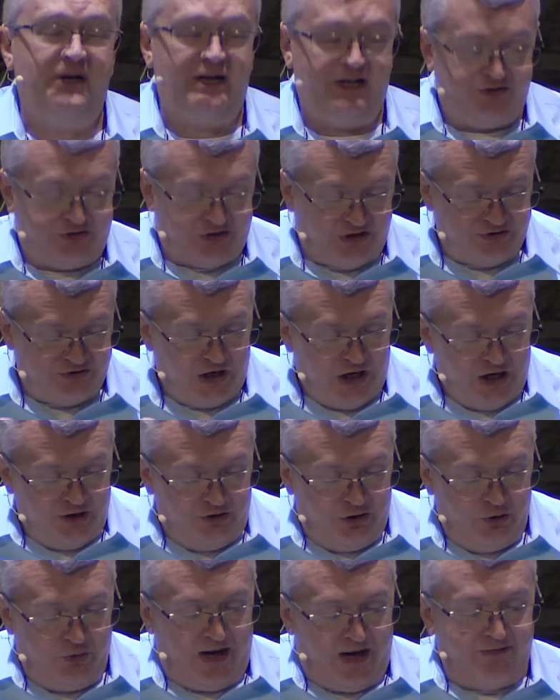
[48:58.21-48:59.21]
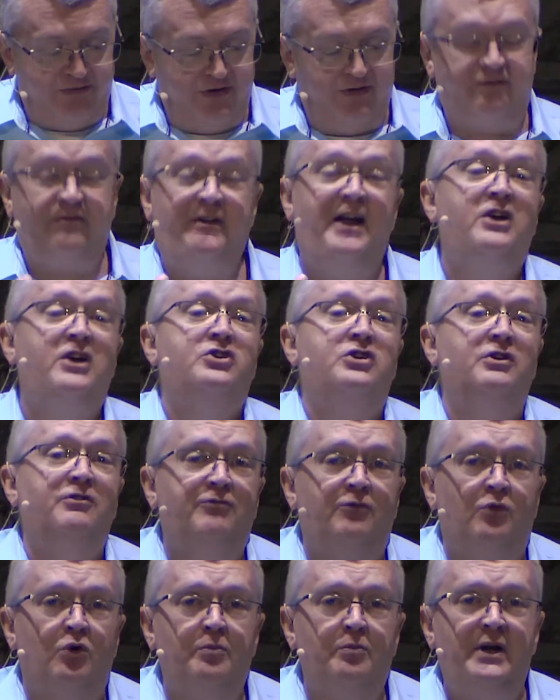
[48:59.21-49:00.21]
He says, do you have an affection
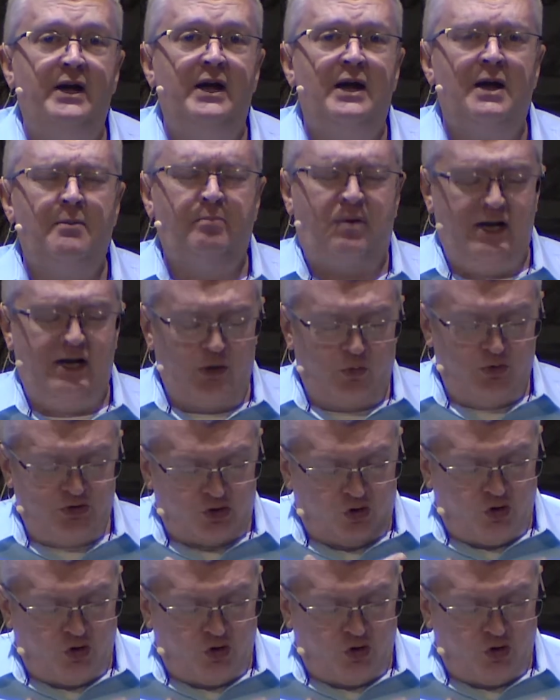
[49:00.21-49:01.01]
for me? Peter was